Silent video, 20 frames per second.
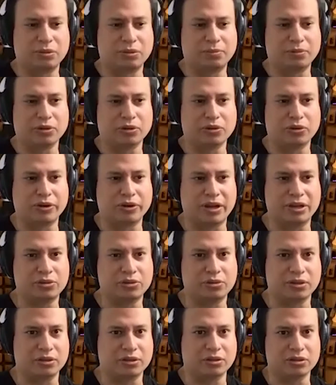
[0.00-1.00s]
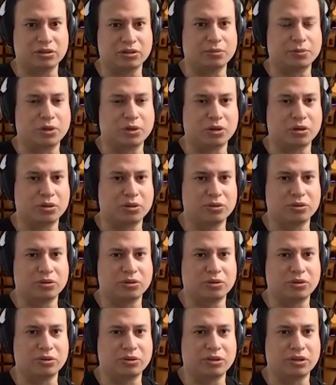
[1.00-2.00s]
your actual custom code, or
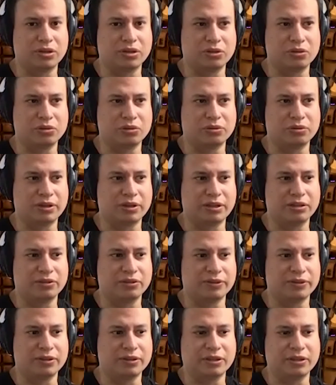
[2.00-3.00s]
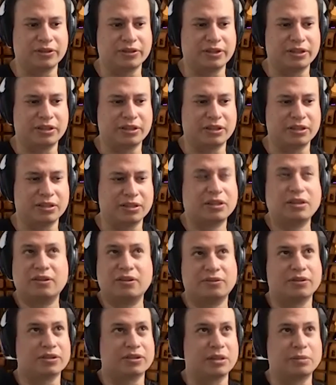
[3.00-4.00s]
can you kind of integrate this? For
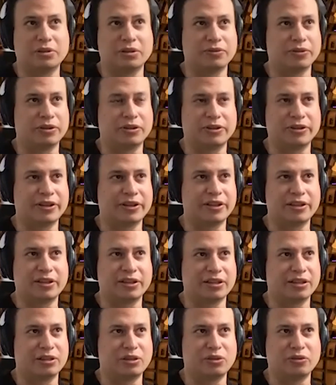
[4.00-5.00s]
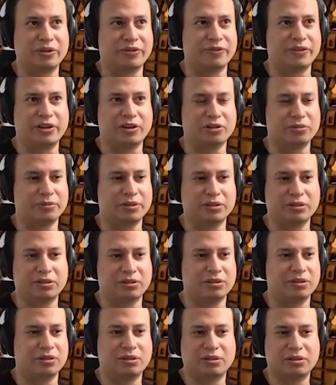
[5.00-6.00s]
example, if you're creating a new environment
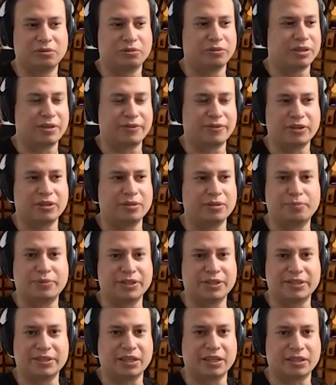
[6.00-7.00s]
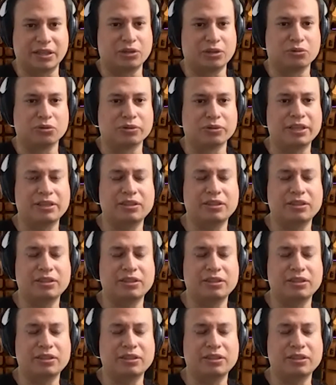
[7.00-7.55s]
with everything preset, can you do that?